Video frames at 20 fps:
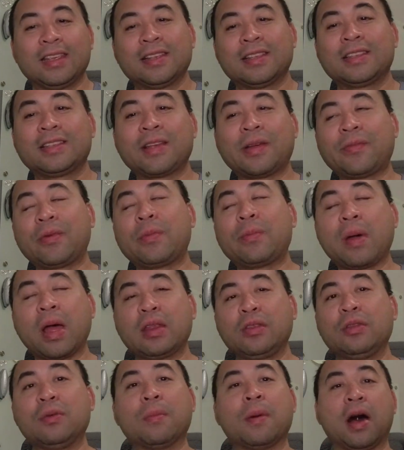some of
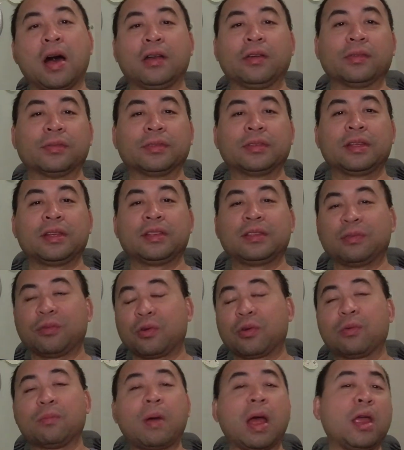my new models,
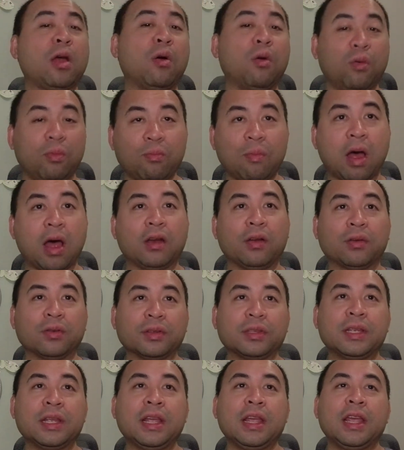or my own
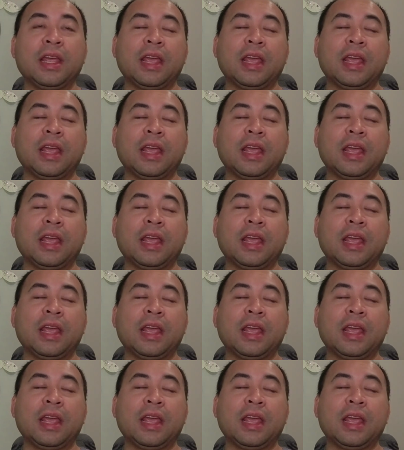models,